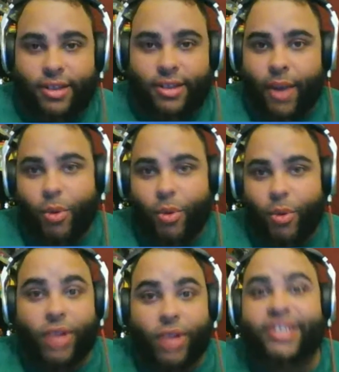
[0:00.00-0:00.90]

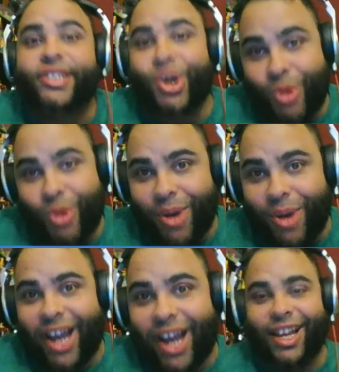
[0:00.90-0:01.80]
They still won't
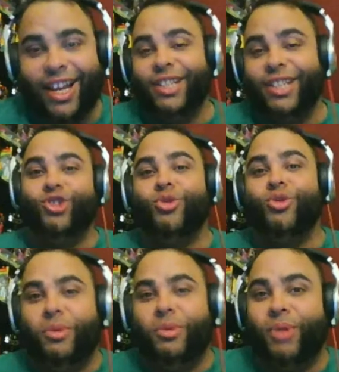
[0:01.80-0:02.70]
buy it. Like, at least 2
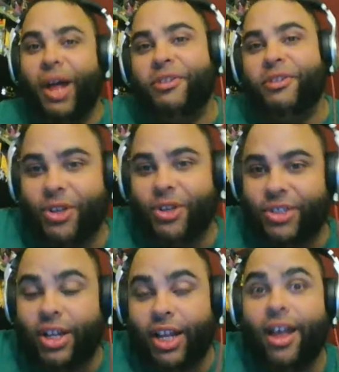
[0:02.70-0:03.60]
or 3 people I've spoken
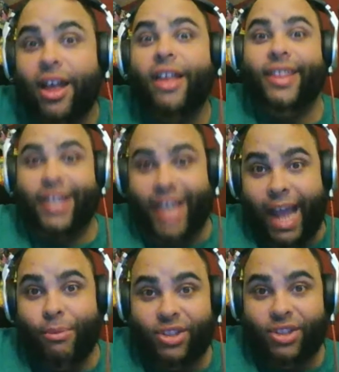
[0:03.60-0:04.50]
to, they're like, the
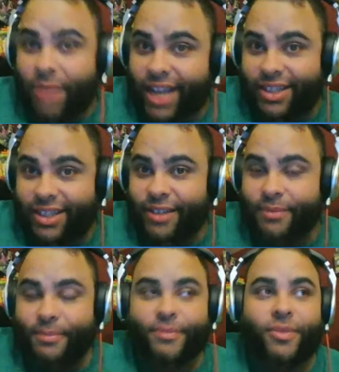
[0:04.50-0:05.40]
game looks
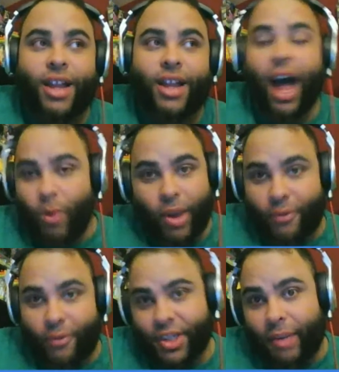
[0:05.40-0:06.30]
amazing. I'll wait
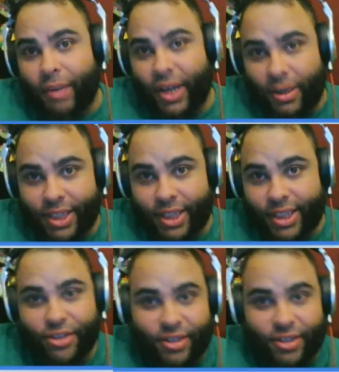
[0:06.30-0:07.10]
for it to come out on PlayStation.